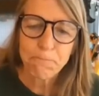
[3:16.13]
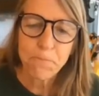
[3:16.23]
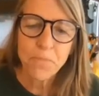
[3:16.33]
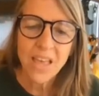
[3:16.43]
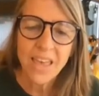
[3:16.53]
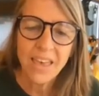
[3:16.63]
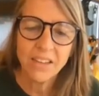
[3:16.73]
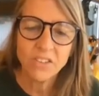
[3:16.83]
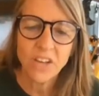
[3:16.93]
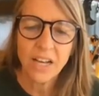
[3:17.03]

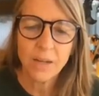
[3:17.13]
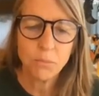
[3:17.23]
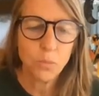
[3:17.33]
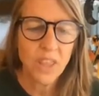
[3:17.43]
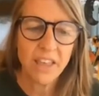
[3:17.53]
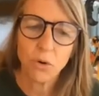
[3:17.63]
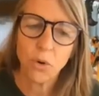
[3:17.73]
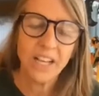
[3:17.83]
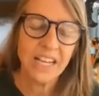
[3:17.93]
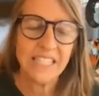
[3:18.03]
and with other
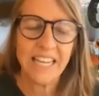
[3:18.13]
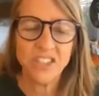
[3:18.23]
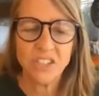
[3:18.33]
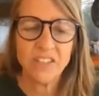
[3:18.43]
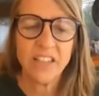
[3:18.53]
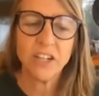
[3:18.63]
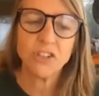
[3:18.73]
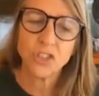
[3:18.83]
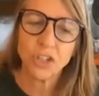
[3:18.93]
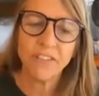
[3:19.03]
organizations that are
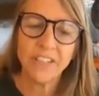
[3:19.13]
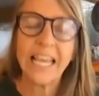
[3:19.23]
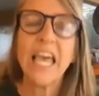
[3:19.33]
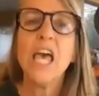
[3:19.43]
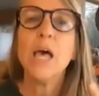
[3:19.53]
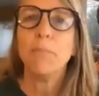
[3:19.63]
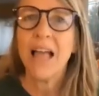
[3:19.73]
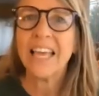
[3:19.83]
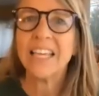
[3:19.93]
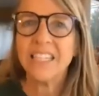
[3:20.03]
serving
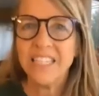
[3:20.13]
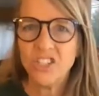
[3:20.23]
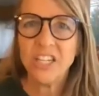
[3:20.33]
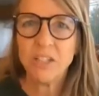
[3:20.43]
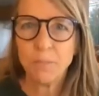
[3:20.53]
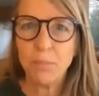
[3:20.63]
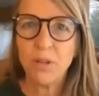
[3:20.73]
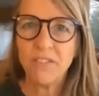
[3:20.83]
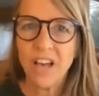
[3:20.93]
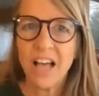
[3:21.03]
Black, Indigenous, people
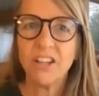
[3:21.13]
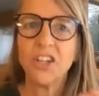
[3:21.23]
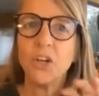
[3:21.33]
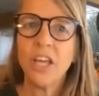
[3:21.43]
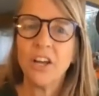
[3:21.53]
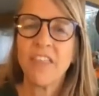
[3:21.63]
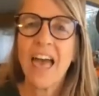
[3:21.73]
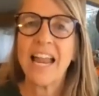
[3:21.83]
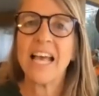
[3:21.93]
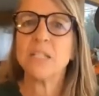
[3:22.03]
of color. You'll hear
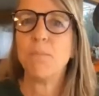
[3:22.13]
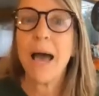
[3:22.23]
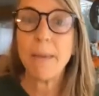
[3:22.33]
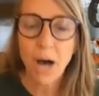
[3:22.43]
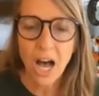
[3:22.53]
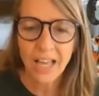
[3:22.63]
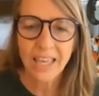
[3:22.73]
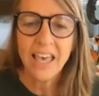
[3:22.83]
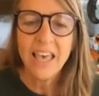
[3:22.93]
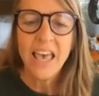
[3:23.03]
that as BIPOC,
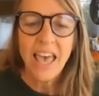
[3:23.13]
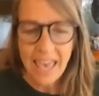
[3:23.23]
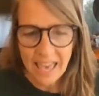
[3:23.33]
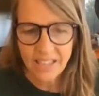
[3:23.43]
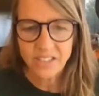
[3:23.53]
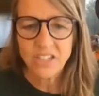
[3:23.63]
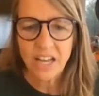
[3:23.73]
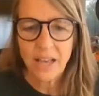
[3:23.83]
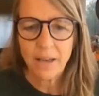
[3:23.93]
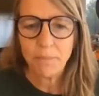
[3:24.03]
and
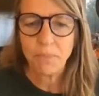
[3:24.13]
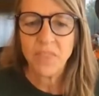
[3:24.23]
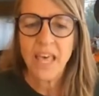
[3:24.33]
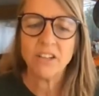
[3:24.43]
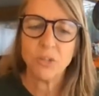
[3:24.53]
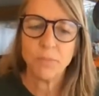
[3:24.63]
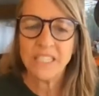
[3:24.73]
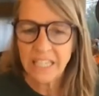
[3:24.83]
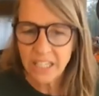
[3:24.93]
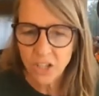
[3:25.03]
the
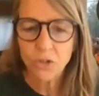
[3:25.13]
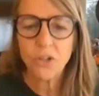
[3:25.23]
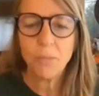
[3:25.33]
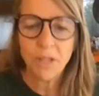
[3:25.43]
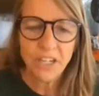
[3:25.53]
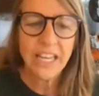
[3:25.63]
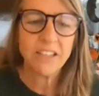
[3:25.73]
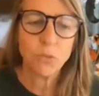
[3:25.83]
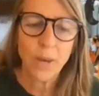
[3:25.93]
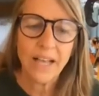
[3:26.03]
LGBTQ community
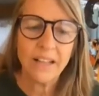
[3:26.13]
as well.